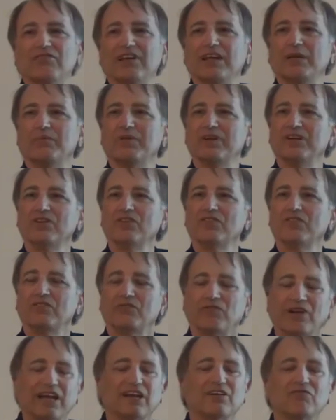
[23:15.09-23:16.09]

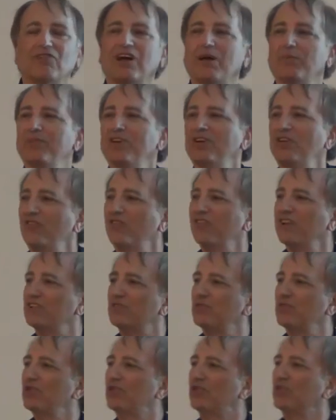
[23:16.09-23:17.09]
drag and drop
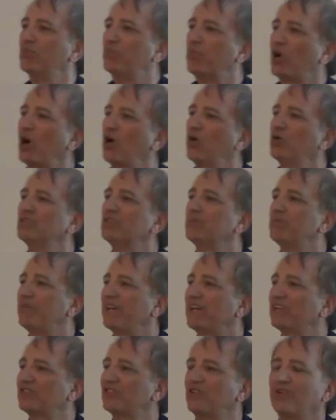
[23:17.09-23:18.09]
interface where you compose a
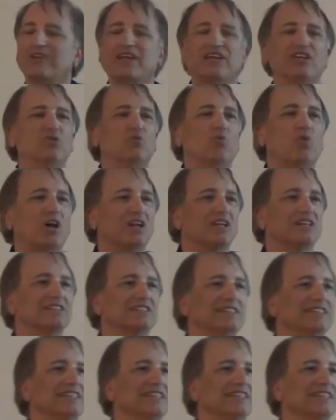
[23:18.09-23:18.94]
picture that you want to